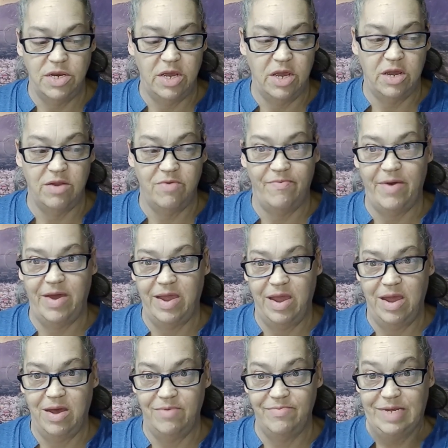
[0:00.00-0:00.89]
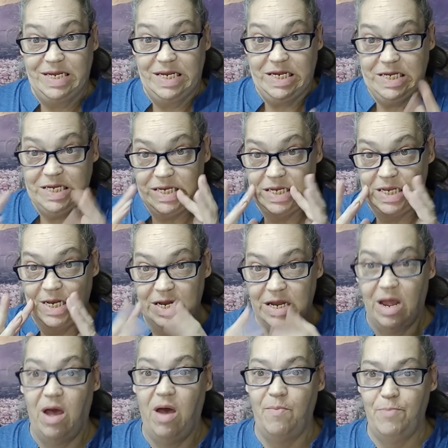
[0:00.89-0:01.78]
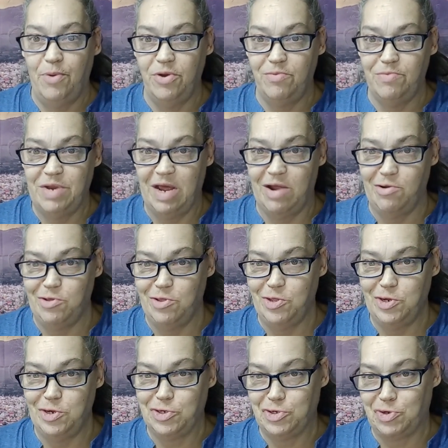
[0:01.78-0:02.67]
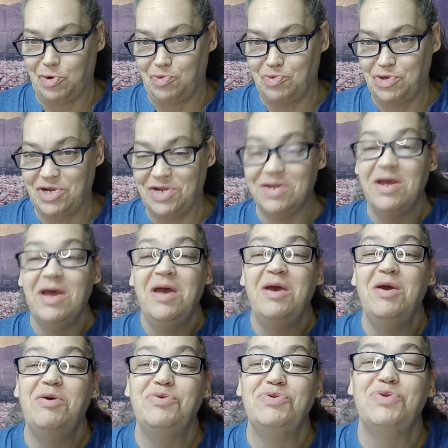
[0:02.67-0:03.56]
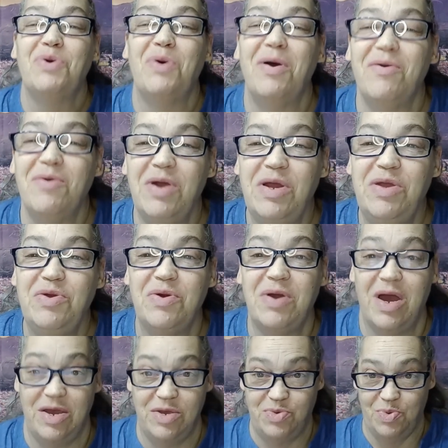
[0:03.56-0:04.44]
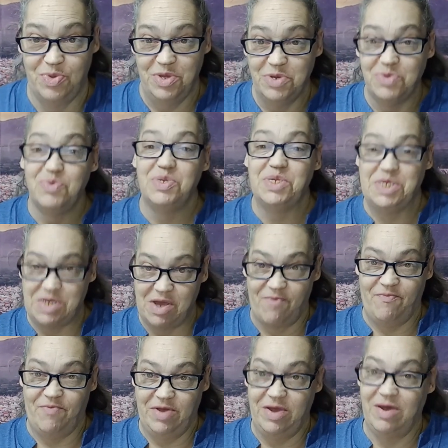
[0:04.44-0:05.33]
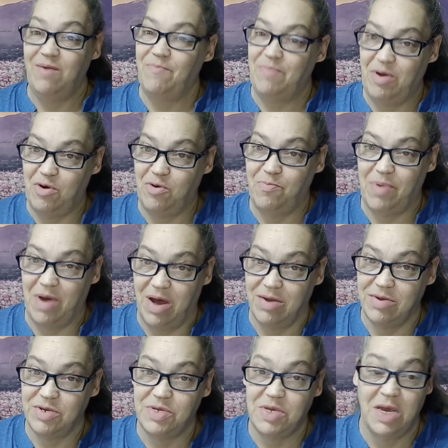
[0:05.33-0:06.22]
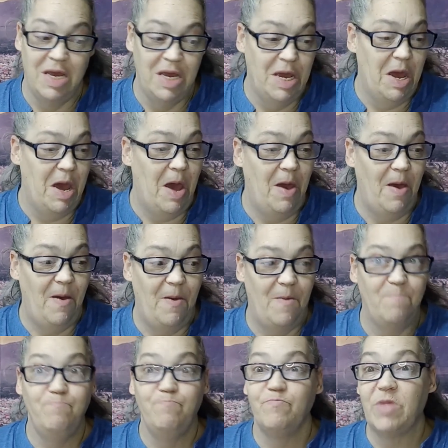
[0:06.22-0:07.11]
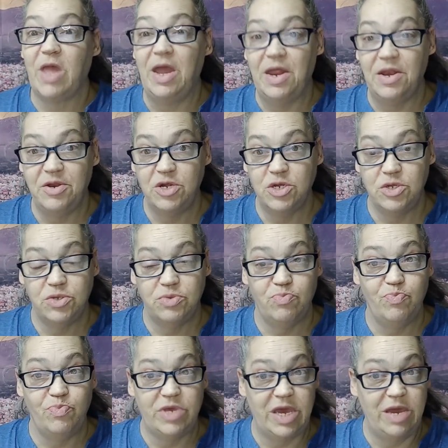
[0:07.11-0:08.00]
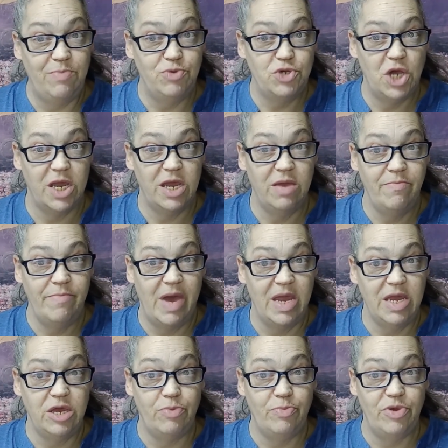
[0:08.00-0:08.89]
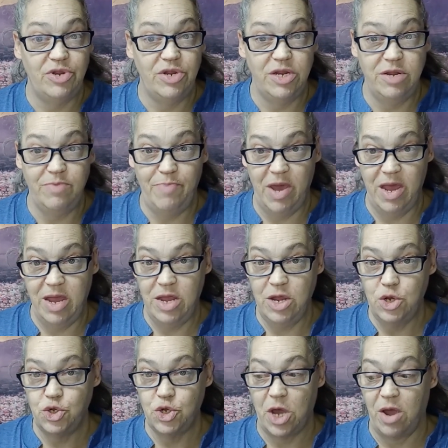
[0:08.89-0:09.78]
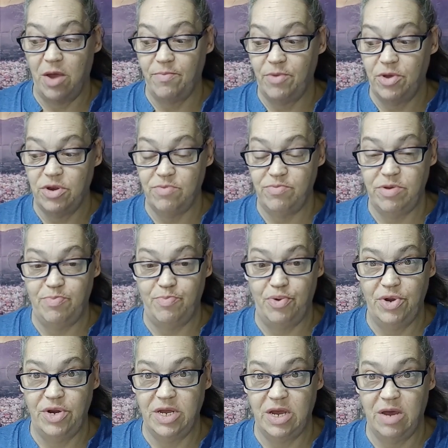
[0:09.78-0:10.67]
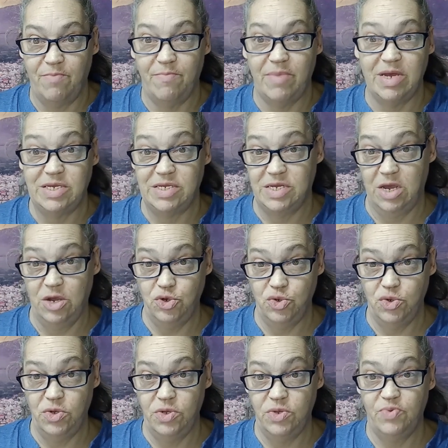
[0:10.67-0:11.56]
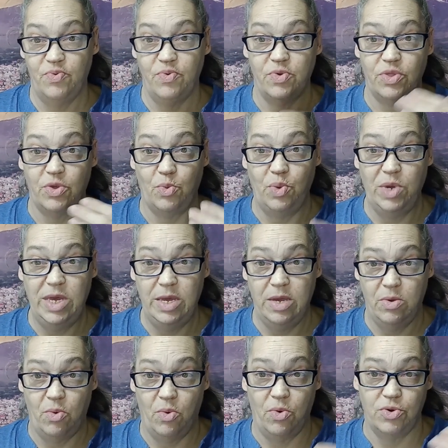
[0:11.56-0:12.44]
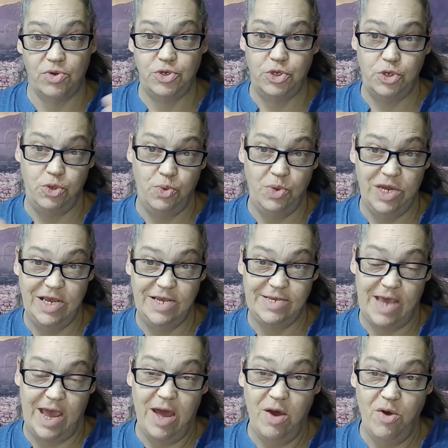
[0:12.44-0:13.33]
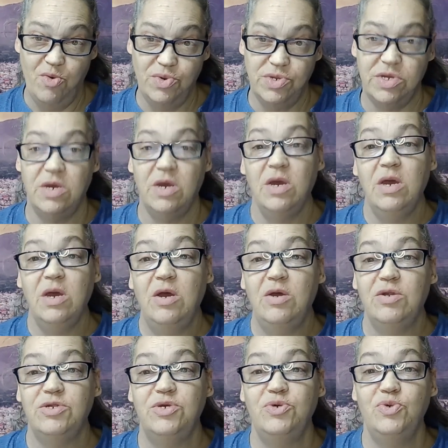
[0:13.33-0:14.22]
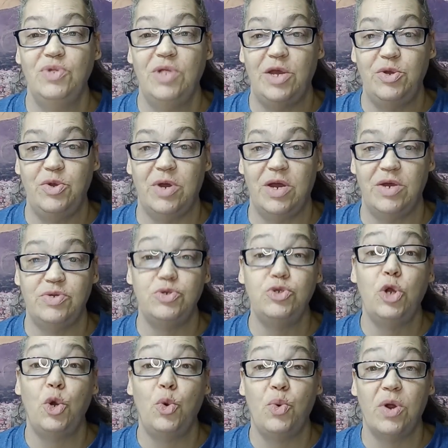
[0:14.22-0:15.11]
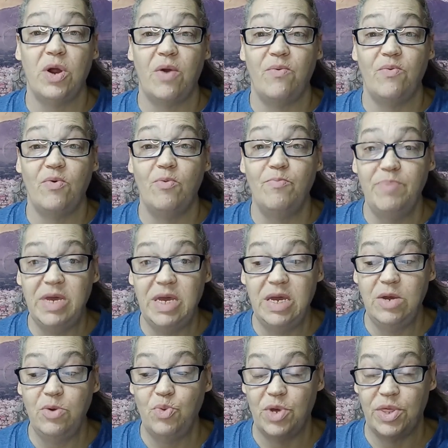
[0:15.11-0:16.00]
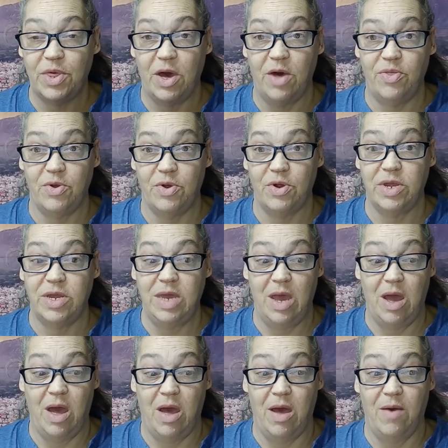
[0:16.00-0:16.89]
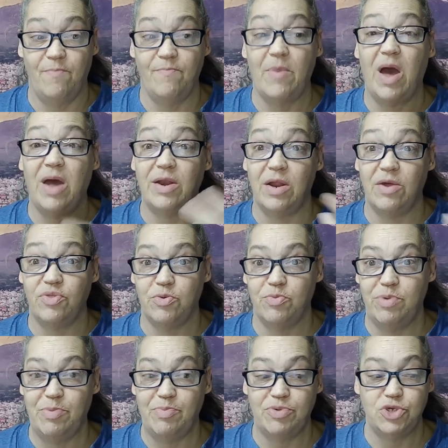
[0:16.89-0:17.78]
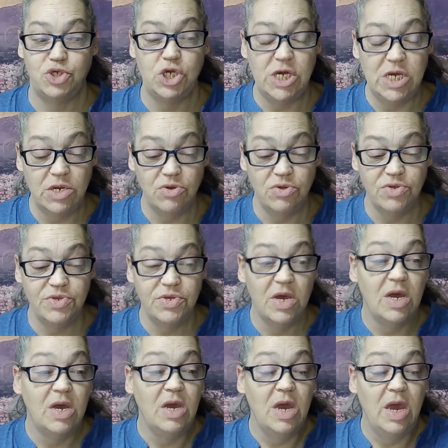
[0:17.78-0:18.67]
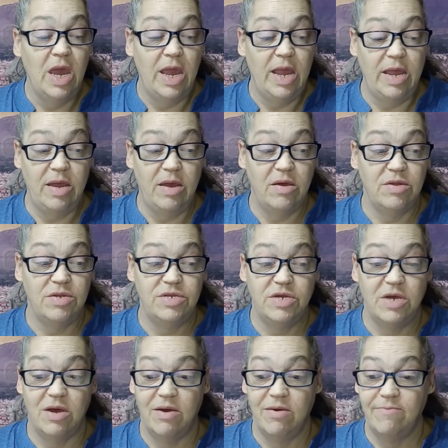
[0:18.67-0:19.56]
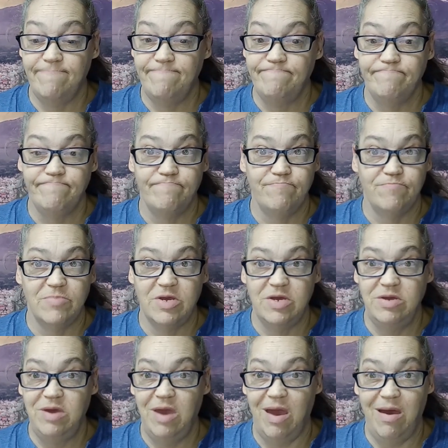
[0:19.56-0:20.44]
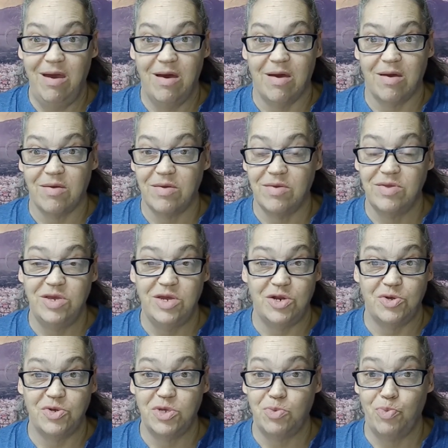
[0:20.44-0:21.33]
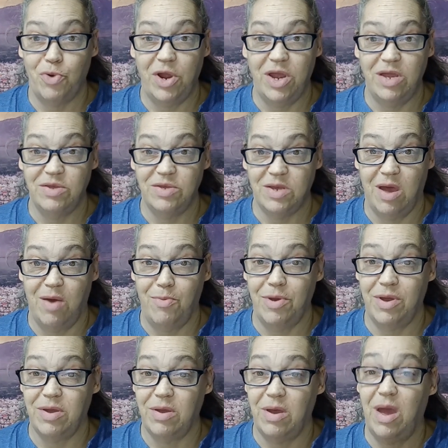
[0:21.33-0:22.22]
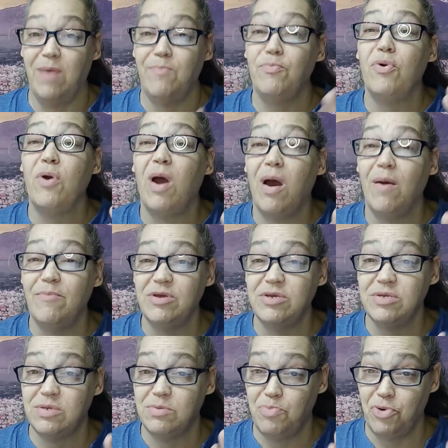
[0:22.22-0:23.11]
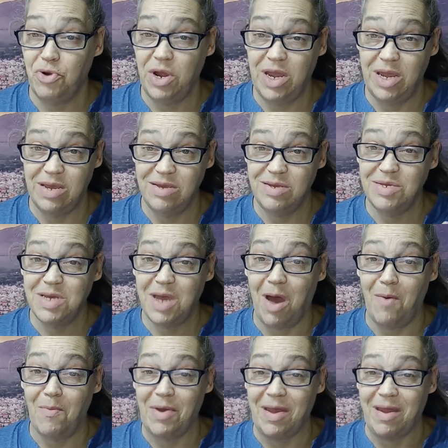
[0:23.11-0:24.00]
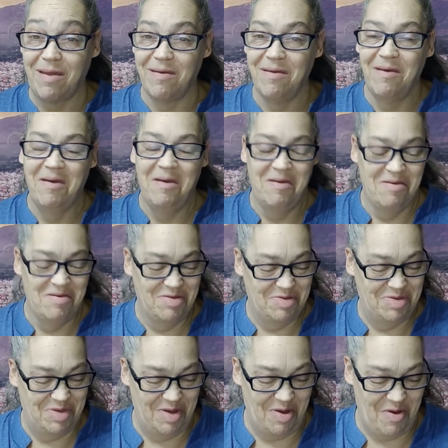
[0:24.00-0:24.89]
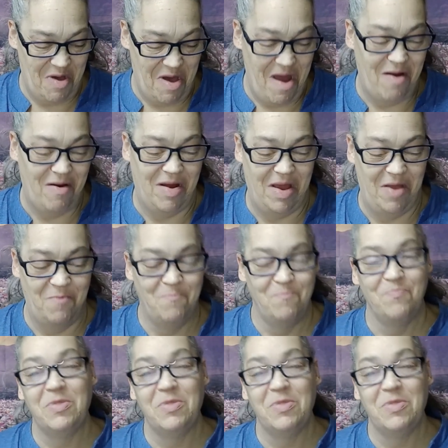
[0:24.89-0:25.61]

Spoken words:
And if I haven't, I'll put them down in the description. So, all right, you guys. Well, this was definitely a better box. And keep checking my community page. I'm going to be putting up my schedules for the week or 2 weeks out to let you guys know where I will be with other on other people's channels. And yeah, you know, spring is coming. I promise spring is coming. So, all right.